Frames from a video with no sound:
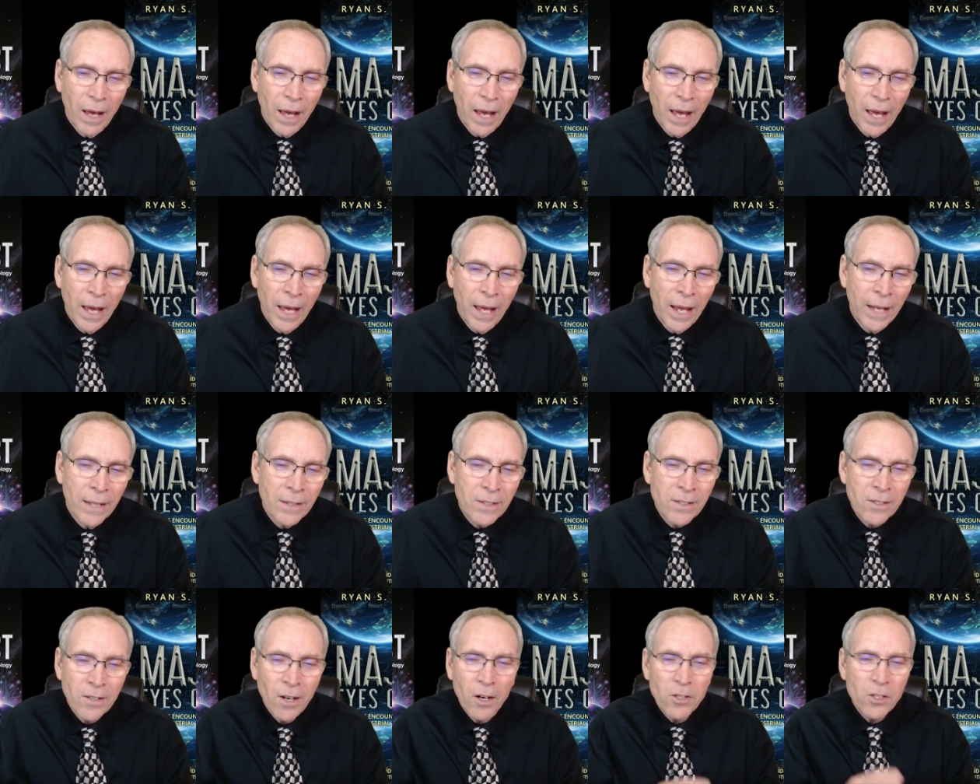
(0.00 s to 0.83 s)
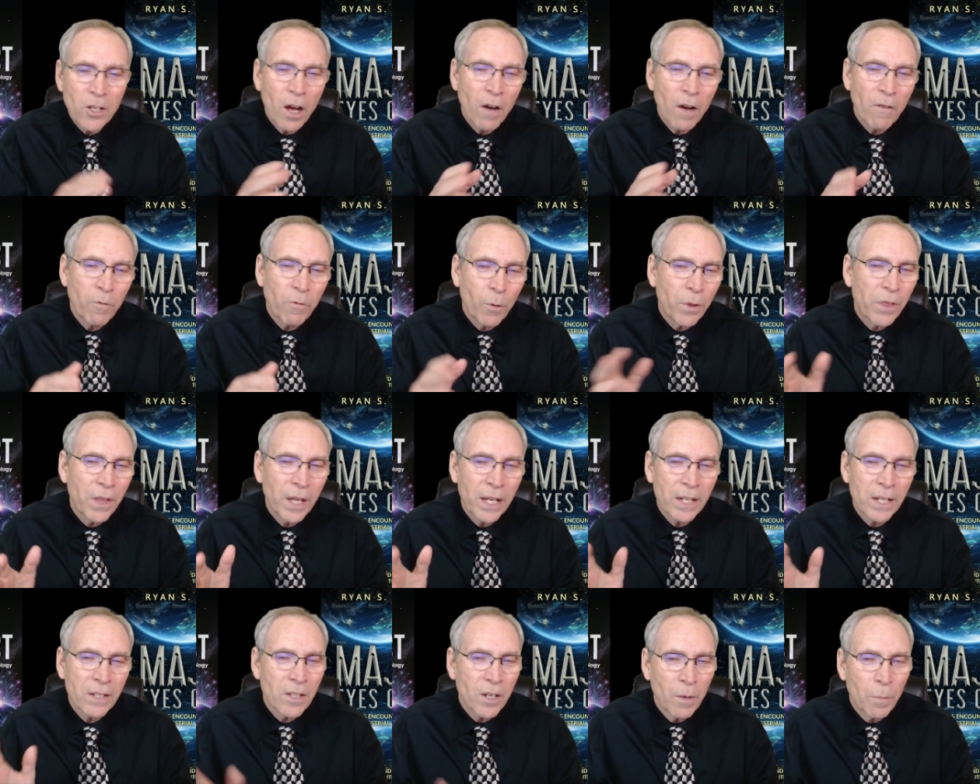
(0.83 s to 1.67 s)
it starts off with
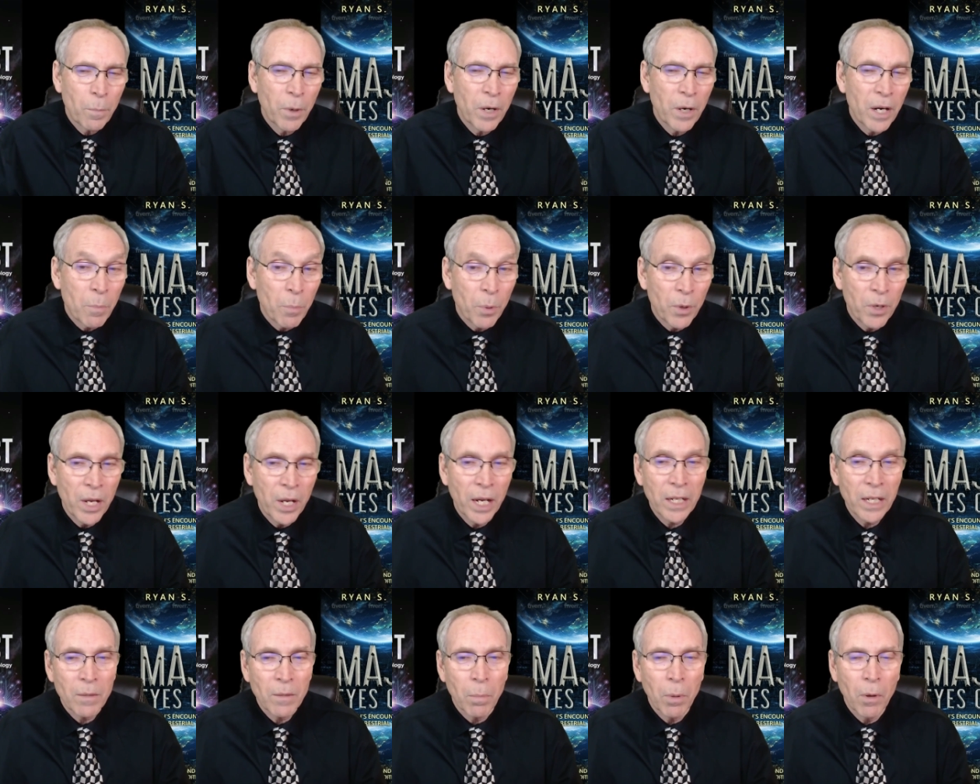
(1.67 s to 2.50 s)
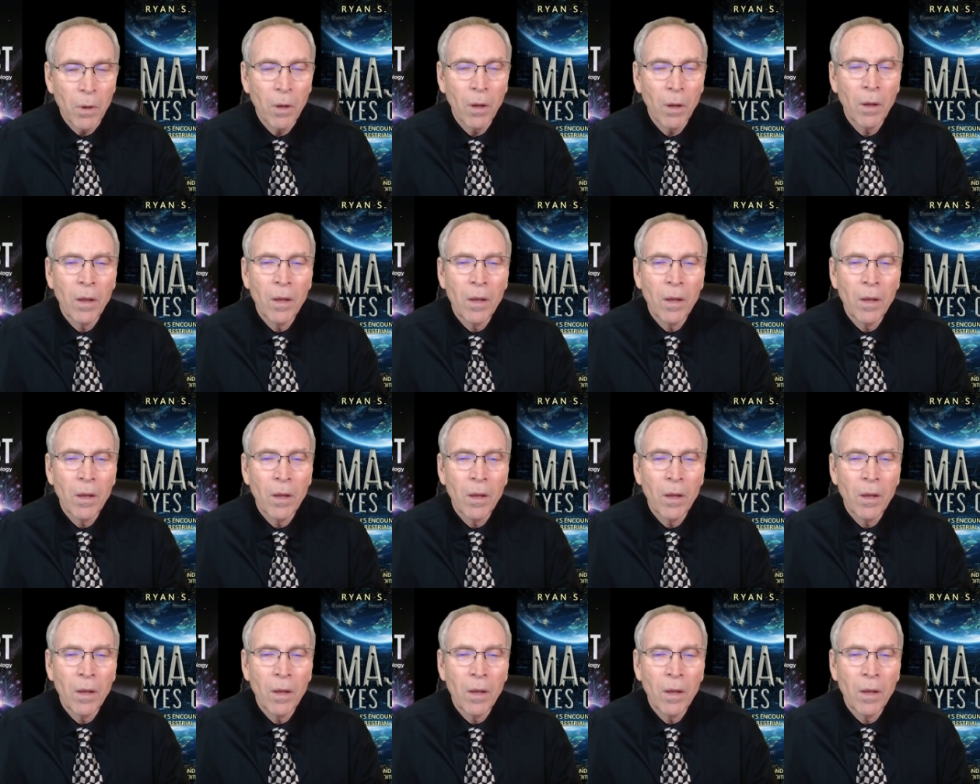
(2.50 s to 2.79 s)
things that are pretty predictable,